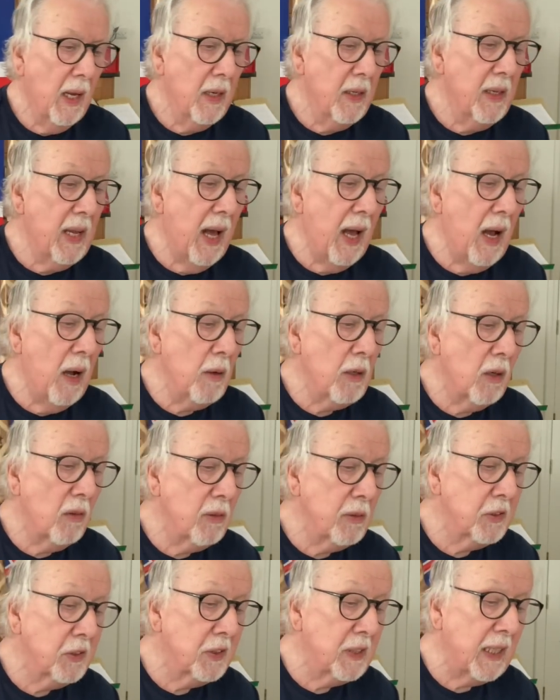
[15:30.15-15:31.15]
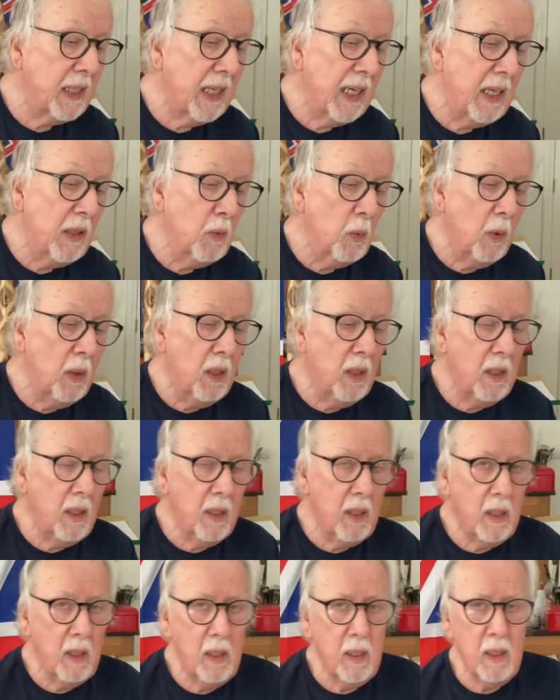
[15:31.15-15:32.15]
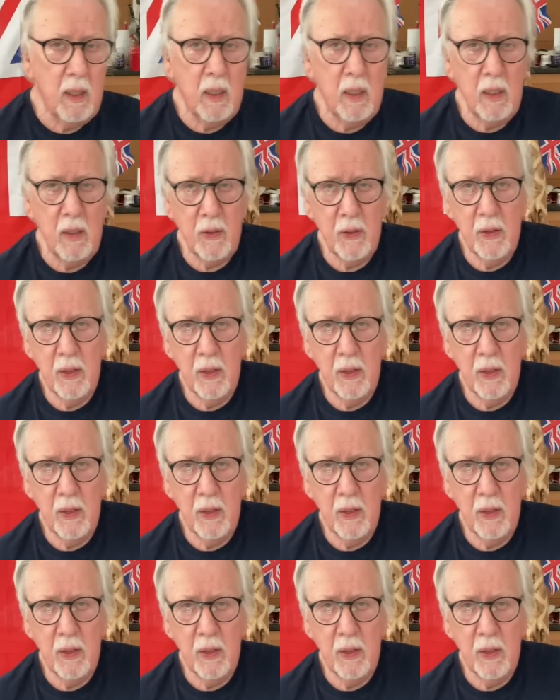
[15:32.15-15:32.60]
Now you're singing with